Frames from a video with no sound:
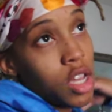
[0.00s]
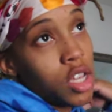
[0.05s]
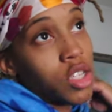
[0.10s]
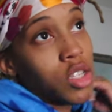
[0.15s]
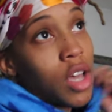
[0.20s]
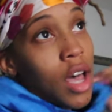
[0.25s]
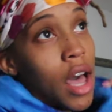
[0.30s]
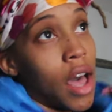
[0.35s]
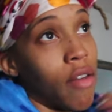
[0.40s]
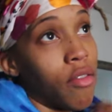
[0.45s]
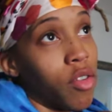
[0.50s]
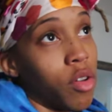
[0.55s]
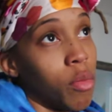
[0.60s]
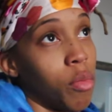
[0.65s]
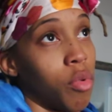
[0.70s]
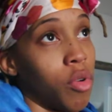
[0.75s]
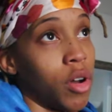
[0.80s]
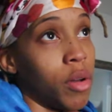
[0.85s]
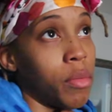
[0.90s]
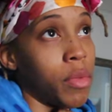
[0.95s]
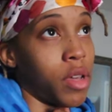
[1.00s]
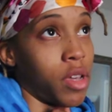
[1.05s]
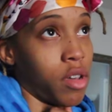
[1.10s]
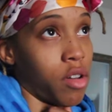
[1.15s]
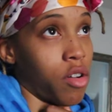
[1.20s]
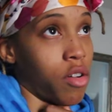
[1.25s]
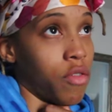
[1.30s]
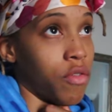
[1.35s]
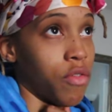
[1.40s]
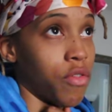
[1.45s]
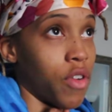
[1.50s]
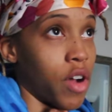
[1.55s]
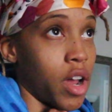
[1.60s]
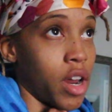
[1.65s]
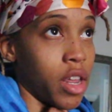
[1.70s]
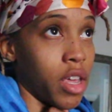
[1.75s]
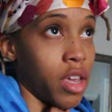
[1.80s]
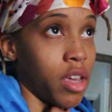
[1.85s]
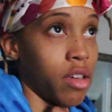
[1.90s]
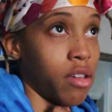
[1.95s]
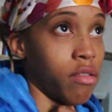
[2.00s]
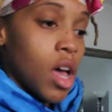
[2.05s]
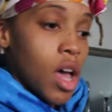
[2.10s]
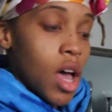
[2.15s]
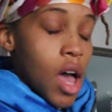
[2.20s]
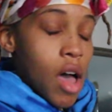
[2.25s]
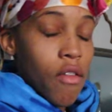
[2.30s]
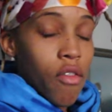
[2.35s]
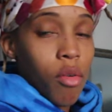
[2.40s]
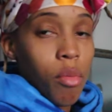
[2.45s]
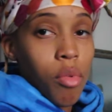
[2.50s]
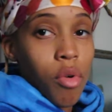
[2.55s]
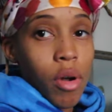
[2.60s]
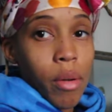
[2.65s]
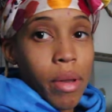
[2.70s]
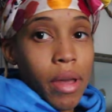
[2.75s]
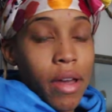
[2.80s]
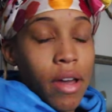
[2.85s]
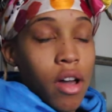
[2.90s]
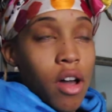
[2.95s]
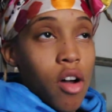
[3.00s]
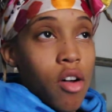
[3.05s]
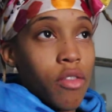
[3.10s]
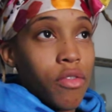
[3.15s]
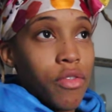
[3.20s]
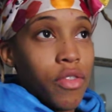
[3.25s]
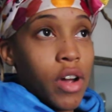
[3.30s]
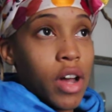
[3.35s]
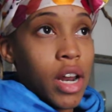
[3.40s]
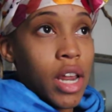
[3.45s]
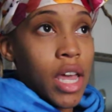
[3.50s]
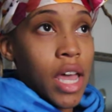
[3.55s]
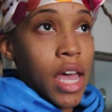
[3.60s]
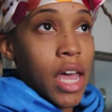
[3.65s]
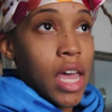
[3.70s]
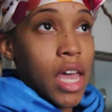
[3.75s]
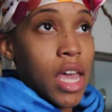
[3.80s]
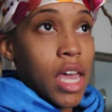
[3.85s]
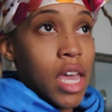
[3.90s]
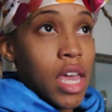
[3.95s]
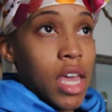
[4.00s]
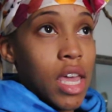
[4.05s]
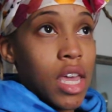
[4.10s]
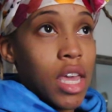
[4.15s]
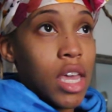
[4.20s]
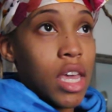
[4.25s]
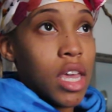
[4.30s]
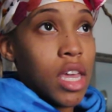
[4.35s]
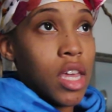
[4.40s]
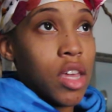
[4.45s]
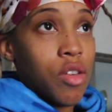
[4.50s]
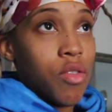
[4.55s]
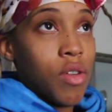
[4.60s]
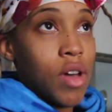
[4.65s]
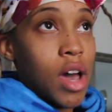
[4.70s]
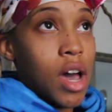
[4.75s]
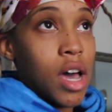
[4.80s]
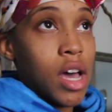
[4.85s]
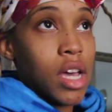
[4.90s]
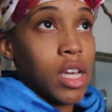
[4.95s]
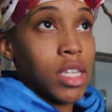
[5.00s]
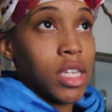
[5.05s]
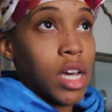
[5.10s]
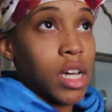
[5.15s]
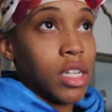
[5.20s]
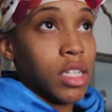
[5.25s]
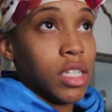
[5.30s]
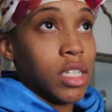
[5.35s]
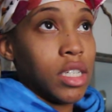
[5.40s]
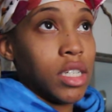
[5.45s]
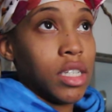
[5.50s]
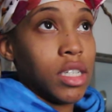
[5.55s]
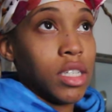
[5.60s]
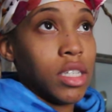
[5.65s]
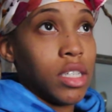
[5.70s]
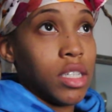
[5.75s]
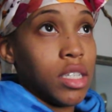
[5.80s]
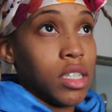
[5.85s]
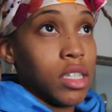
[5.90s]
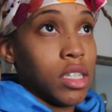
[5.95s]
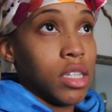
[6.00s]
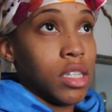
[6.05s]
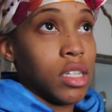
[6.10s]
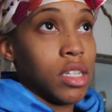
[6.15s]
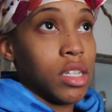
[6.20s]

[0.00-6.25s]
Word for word: So I have an appointment on Friday. I have an appointment on Friday at 8 and you guys, I just...